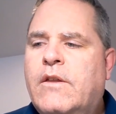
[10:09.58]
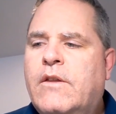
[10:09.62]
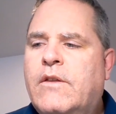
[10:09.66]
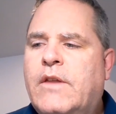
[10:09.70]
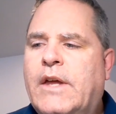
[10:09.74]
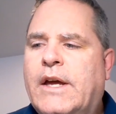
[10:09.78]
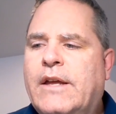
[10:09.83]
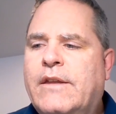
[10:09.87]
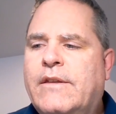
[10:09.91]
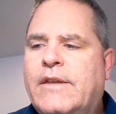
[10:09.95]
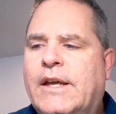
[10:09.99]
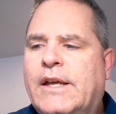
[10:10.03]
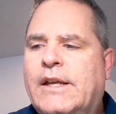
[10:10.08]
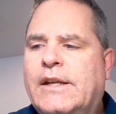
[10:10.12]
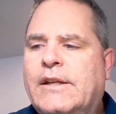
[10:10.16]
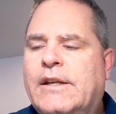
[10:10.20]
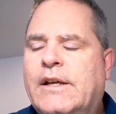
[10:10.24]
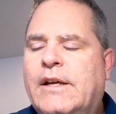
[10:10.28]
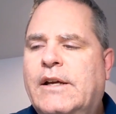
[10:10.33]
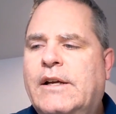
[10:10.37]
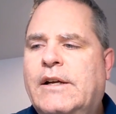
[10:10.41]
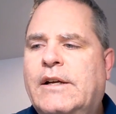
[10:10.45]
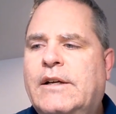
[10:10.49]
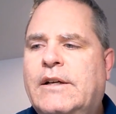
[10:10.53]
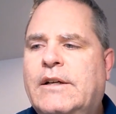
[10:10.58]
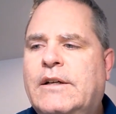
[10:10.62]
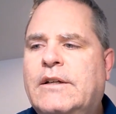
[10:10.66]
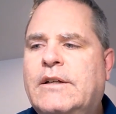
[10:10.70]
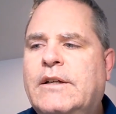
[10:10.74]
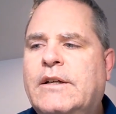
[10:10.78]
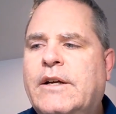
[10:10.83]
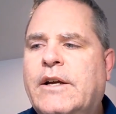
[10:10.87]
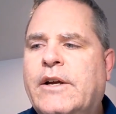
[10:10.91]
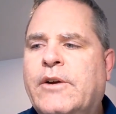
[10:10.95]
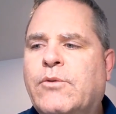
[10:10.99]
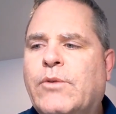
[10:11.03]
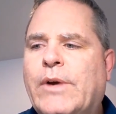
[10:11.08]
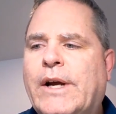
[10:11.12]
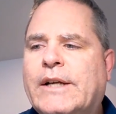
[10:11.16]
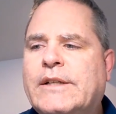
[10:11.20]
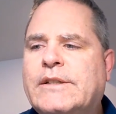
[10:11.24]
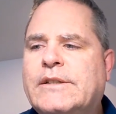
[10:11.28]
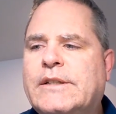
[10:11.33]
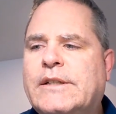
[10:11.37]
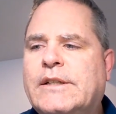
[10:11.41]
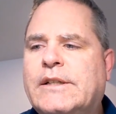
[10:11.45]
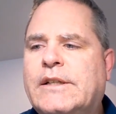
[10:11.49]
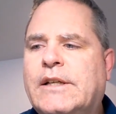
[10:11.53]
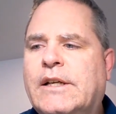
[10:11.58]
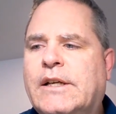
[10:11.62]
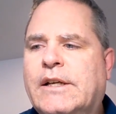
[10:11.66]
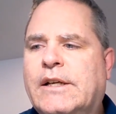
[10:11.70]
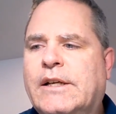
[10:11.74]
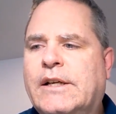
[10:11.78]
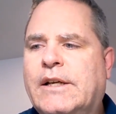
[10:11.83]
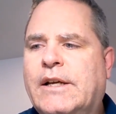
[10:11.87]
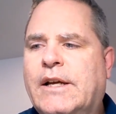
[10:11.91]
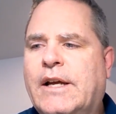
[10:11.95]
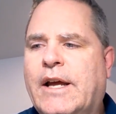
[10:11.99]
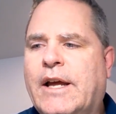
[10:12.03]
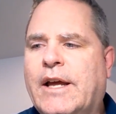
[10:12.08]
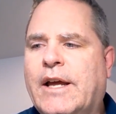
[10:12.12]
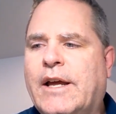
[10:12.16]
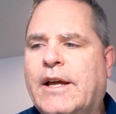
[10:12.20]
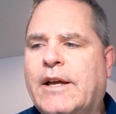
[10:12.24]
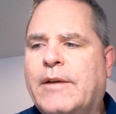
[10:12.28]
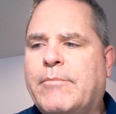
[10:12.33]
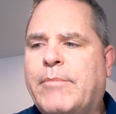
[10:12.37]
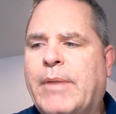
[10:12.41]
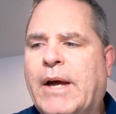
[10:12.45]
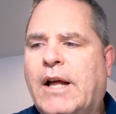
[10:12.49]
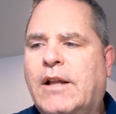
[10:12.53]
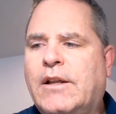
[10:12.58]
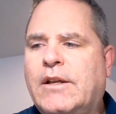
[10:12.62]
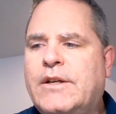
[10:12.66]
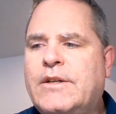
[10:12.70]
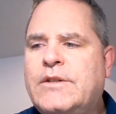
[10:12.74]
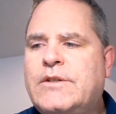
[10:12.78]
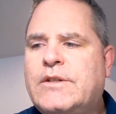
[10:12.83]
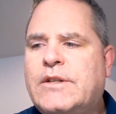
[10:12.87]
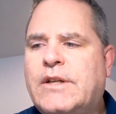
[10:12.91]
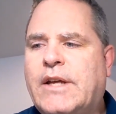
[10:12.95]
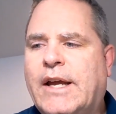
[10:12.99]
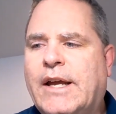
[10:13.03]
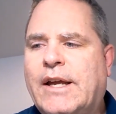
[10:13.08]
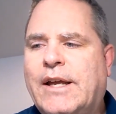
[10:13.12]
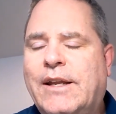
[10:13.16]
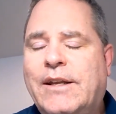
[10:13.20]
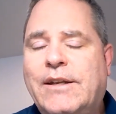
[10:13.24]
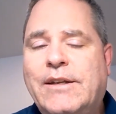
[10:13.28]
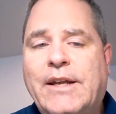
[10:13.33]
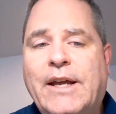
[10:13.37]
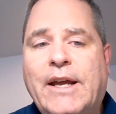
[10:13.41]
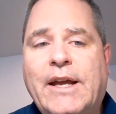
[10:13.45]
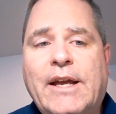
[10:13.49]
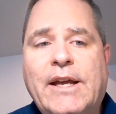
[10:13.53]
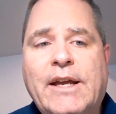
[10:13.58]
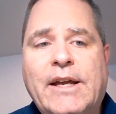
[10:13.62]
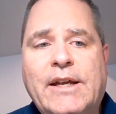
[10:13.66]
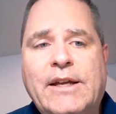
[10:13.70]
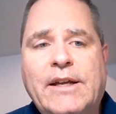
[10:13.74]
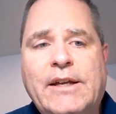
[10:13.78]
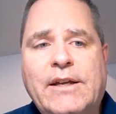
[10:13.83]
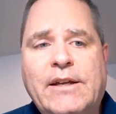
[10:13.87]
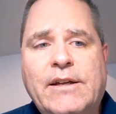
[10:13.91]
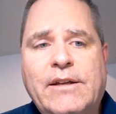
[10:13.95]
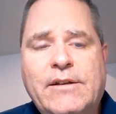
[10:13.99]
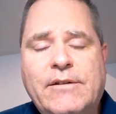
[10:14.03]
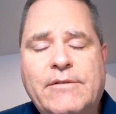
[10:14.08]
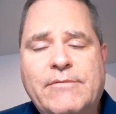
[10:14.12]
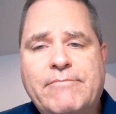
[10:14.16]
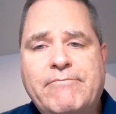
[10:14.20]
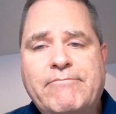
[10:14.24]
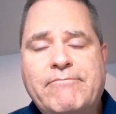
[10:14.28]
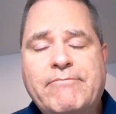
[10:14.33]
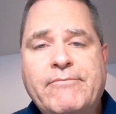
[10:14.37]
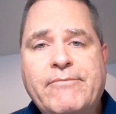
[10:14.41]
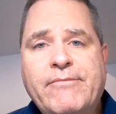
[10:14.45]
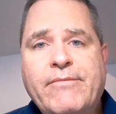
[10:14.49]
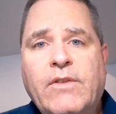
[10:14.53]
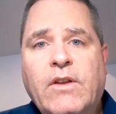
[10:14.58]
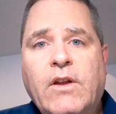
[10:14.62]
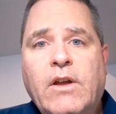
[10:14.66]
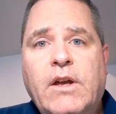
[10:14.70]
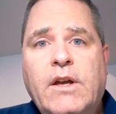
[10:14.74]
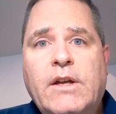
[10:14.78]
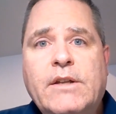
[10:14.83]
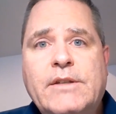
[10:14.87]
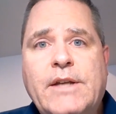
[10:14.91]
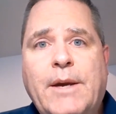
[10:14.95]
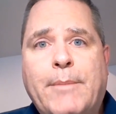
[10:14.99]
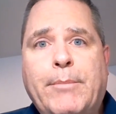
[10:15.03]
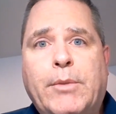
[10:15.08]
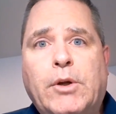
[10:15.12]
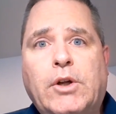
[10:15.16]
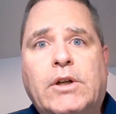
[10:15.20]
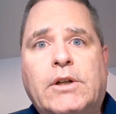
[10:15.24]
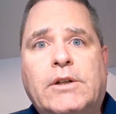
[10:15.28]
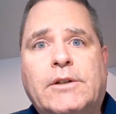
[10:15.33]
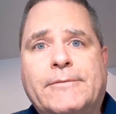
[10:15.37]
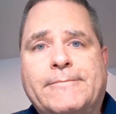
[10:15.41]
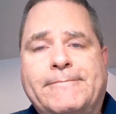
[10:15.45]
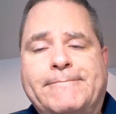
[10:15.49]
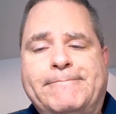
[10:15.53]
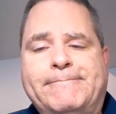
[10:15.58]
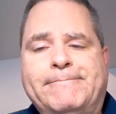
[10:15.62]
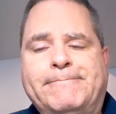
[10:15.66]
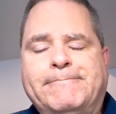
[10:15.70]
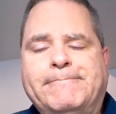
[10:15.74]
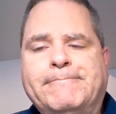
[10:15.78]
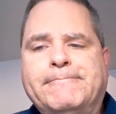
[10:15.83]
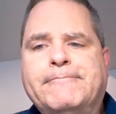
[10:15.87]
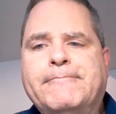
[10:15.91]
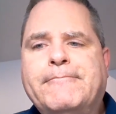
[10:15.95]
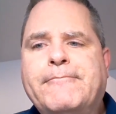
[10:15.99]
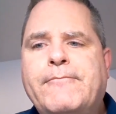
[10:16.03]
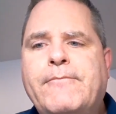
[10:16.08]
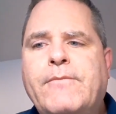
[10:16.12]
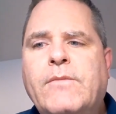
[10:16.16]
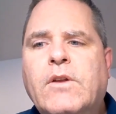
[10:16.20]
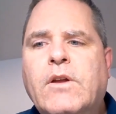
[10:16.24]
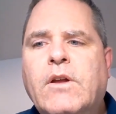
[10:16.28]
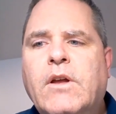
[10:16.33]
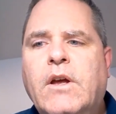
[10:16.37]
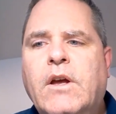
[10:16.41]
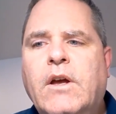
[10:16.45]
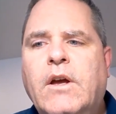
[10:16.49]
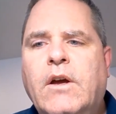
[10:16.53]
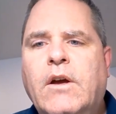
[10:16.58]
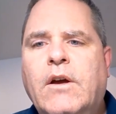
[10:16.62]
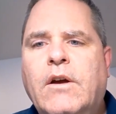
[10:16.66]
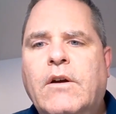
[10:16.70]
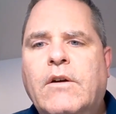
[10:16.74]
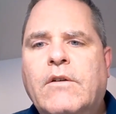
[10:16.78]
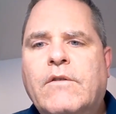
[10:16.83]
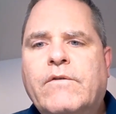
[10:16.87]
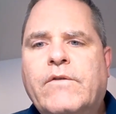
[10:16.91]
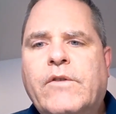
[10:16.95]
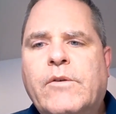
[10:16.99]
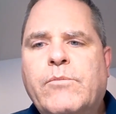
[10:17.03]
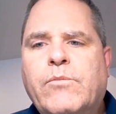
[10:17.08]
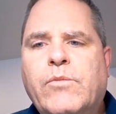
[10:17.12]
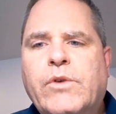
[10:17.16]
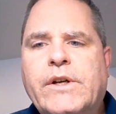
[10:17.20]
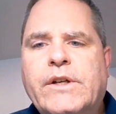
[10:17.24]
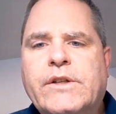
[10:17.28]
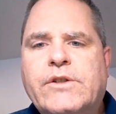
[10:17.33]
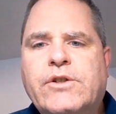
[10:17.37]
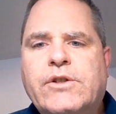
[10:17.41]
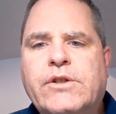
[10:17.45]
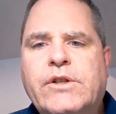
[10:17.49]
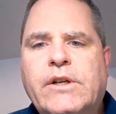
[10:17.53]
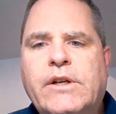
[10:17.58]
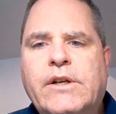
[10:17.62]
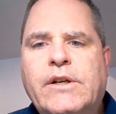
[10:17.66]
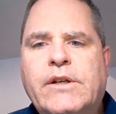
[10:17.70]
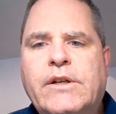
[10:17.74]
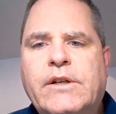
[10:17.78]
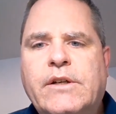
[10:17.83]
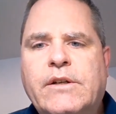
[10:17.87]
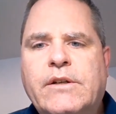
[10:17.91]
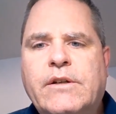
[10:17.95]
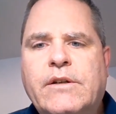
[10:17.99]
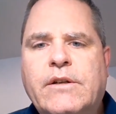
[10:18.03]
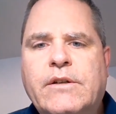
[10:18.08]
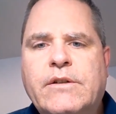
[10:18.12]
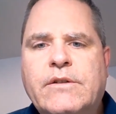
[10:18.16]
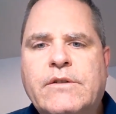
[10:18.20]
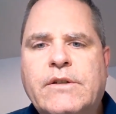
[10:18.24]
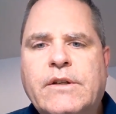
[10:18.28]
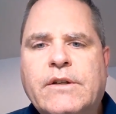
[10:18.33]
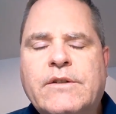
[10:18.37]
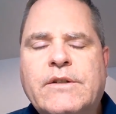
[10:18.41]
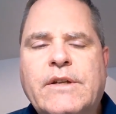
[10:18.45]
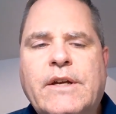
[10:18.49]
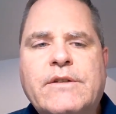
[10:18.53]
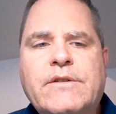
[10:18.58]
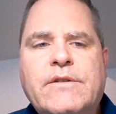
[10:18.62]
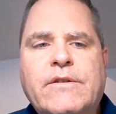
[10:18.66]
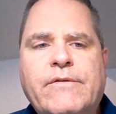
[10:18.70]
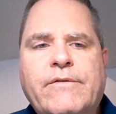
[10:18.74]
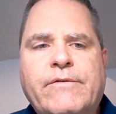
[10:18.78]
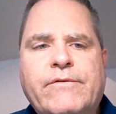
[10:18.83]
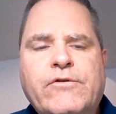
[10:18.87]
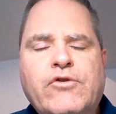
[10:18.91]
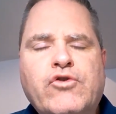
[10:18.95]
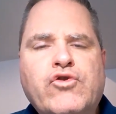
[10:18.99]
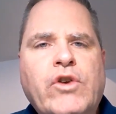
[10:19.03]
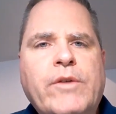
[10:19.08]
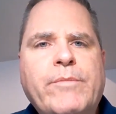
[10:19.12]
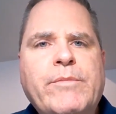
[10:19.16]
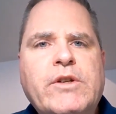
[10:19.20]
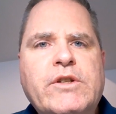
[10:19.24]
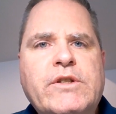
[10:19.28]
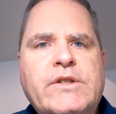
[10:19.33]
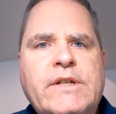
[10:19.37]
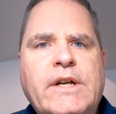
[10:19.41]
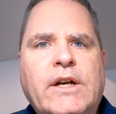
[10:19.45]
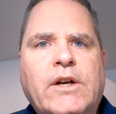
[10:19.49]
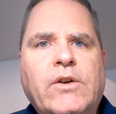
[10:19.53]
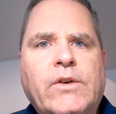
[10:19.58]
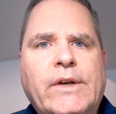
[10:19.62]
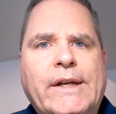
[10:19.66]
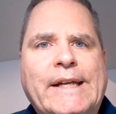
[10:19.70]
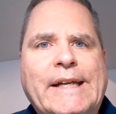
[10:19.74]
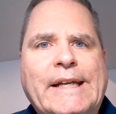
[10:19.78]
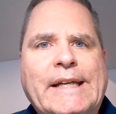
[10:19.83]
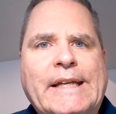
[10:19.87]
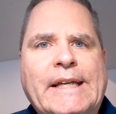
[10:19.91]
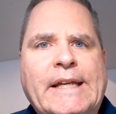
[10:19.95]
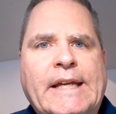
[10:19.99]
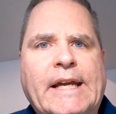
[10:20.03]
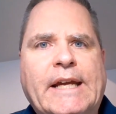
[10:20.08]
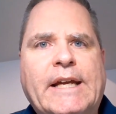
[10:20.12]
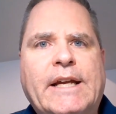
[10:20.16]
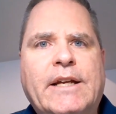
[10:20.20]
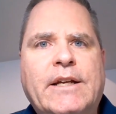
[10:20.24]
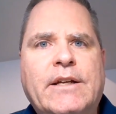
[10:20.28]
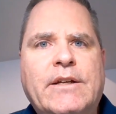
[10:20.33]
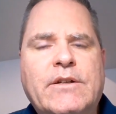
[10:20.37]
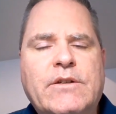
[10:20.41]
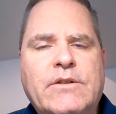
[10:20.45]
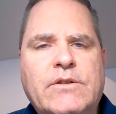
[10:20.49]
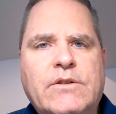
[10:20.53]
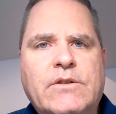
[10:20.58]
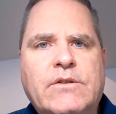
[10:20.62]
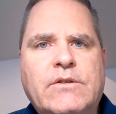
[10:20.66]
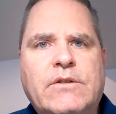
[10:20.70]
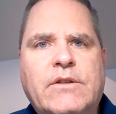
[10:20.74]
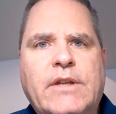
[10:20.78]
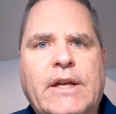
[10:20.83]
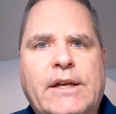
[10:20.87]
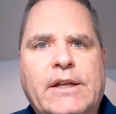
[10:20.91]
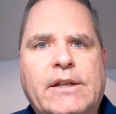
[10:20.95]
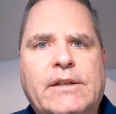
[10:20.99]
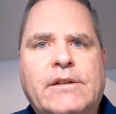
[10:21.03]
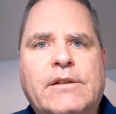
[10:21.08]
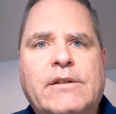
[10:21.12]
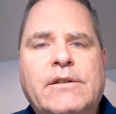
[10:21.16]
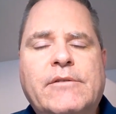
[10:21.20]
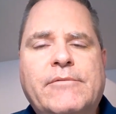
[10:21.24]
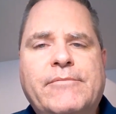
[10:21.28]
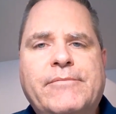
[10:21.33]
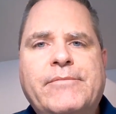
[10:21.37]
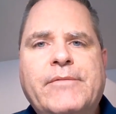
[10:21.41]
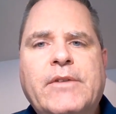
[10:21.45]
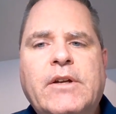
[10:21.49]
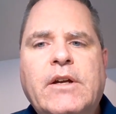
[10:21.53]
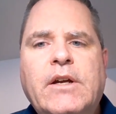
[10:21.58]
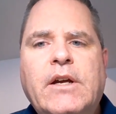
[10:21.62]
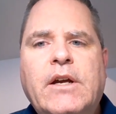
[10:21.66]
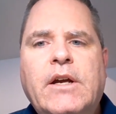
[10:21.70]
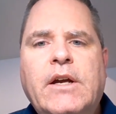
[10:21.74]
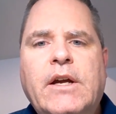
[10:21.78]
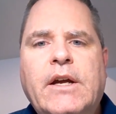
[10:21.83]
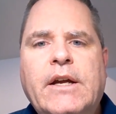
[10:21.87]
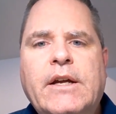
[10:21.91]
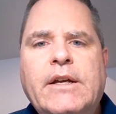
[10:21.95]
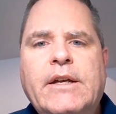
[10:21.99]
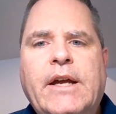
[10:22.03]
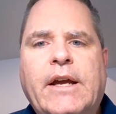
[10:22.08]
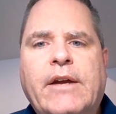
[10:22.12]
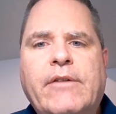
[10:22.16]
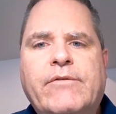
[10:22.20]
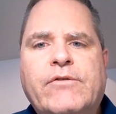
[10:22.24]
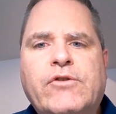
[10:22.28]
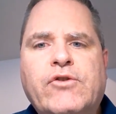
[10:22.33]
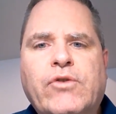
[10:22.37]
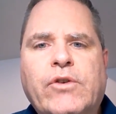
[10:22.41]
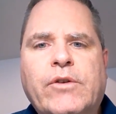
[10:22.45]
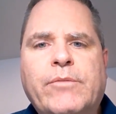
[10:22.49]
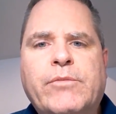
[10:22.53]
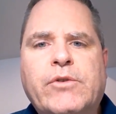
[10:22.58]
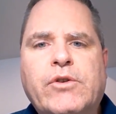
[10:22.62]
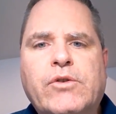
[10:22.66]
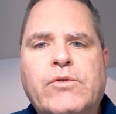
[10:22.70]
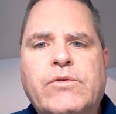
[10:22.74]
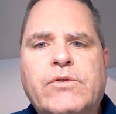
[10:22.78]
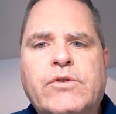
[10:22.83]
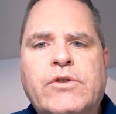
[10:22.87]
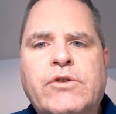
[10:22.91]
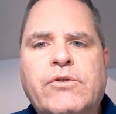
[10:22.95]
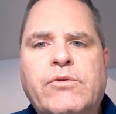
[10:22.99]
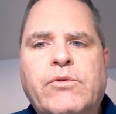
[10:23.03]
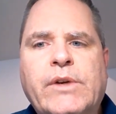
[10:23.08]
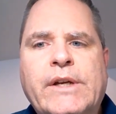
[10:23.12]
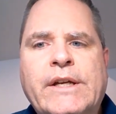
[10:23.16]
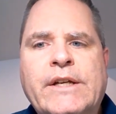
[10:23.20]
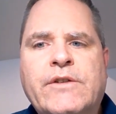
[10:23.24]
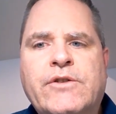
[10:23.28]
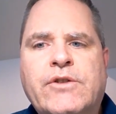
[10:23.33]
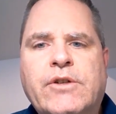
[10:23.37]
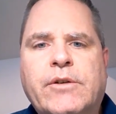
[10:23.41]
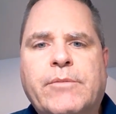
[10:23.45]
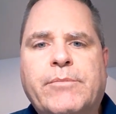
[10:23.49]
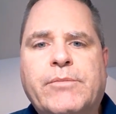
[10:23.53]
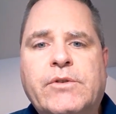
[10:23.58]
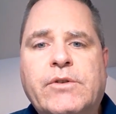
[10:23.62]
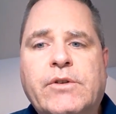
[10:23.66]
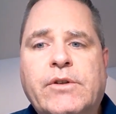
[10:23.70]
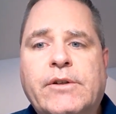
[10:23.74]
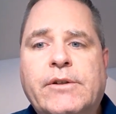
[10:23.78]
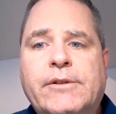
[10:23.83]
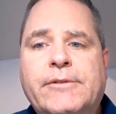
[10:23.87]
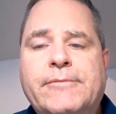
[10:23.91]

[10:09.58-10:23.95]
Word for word: they then erected a palace and a temple from which successive tributary kings then gave tribute to Egypt,